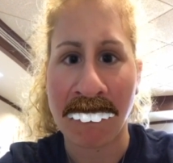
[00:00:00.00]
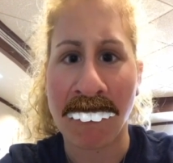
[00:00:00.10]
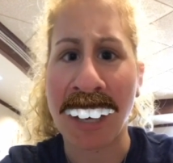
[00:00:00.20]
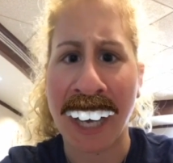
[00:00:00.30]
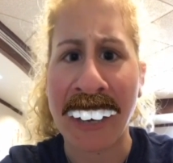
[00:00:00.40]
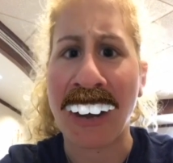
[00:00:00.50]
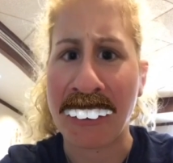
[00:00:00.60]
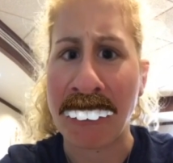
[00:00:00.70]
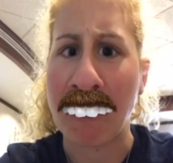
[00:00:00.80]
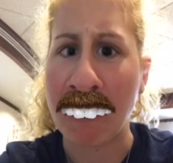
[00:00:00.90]
What can I
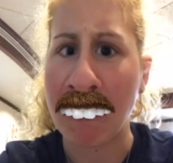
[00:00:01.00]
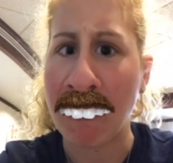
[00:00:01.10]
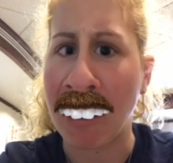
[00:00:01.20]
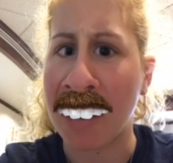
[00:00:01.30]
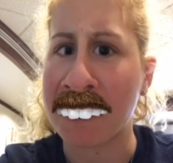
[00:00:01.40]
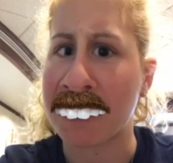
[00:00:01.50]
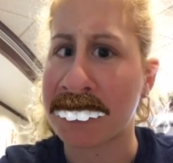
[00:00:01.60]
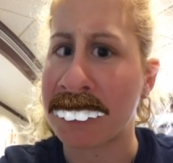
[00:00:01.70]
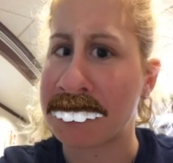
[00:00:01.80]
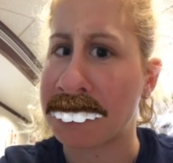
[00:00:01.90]
do after
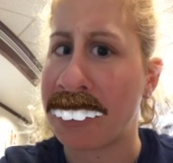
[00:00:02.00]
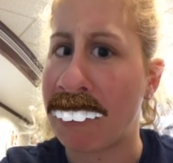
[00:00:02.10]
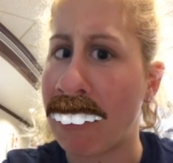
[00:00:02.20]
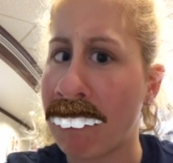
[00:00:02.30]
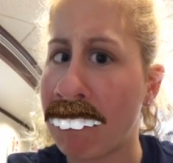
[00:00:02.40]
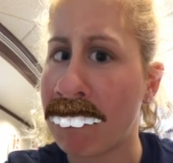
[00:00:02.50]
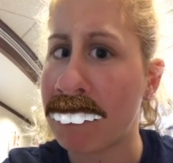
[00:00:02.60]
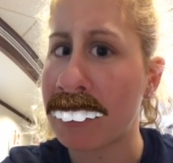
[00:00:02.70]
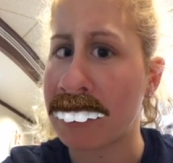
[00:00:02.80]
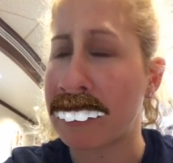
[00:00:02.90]
surgery,
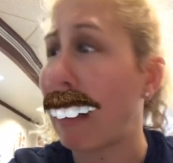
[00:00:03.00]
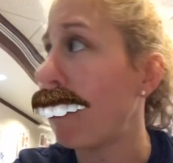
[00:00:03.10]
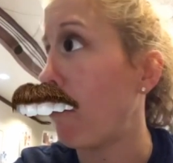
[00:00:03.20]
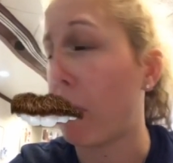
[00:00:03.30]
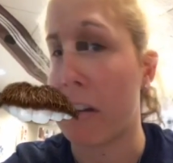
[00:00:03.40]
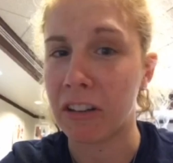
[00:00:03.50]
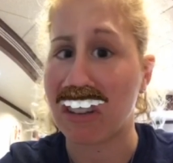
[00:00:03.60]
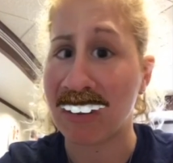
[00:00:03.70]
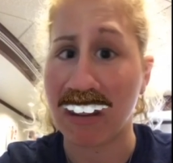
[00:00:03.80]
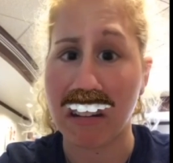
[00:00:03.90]
Because I don't want to
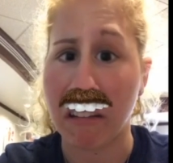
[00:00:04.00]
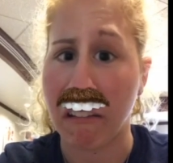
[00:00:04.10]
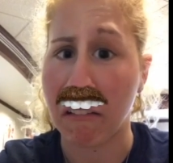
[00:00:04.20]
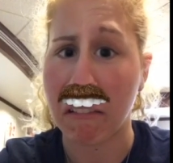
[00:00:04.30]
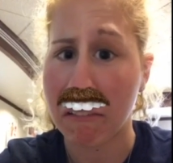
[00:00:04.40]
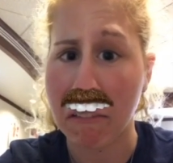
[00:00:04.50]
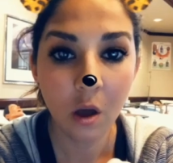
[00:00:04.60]
just sit here.